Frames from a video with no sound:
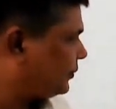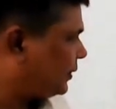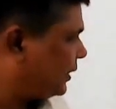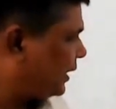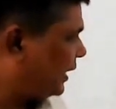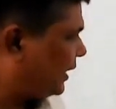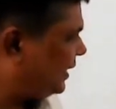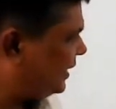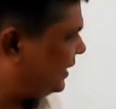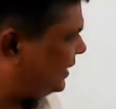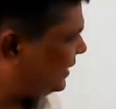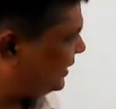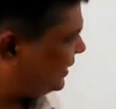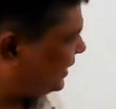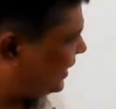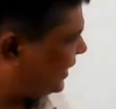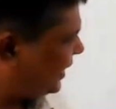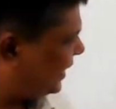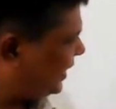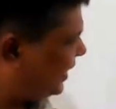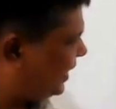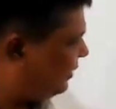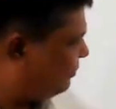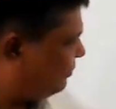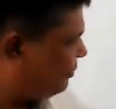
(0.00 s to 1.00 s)
This is a
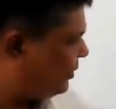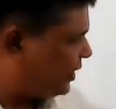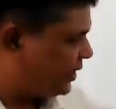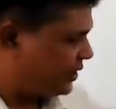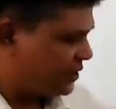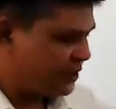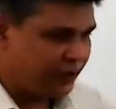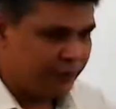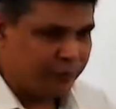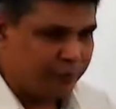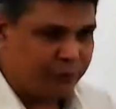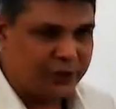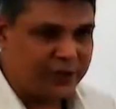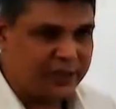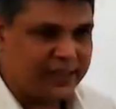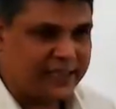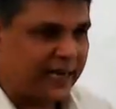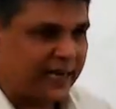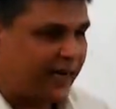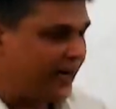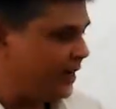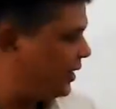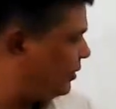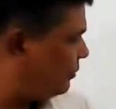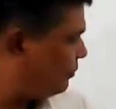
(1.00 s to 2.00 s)
relief distribution
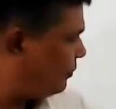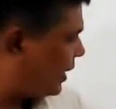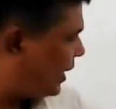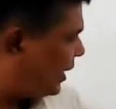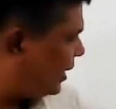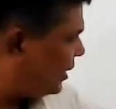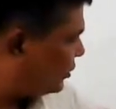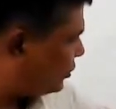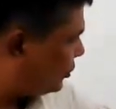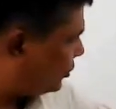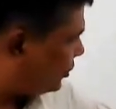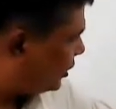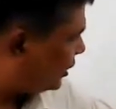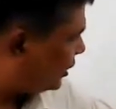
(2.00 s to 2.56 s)
site in Baleswar